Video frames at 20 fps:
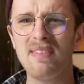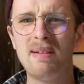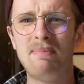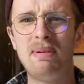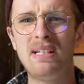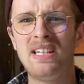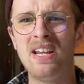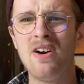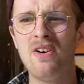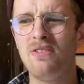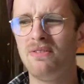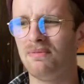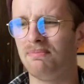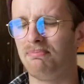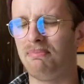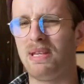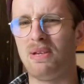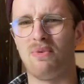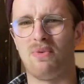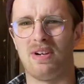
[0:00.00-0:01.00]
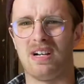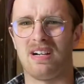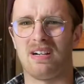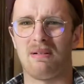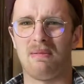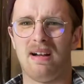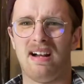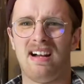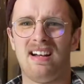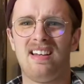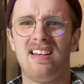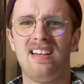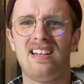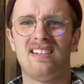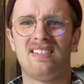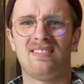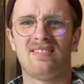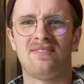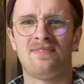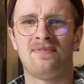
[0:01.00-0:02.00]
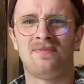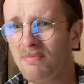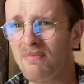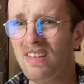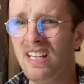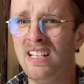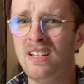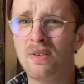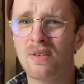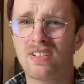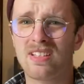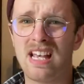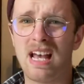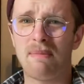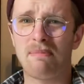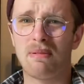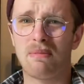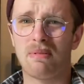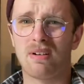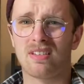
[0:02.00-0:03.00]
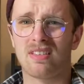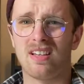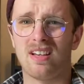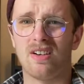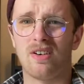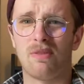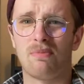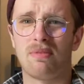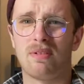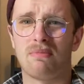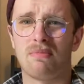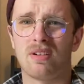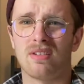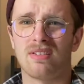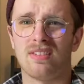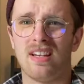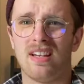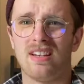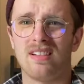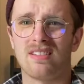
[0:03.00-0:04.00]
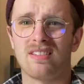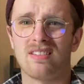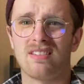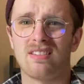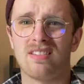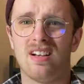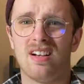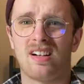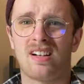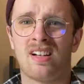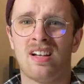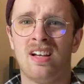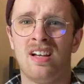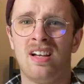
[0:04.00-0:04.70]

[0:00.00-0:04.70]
but don't be weird about it. And it was happy birthday. I hope your birthday doesn't suck.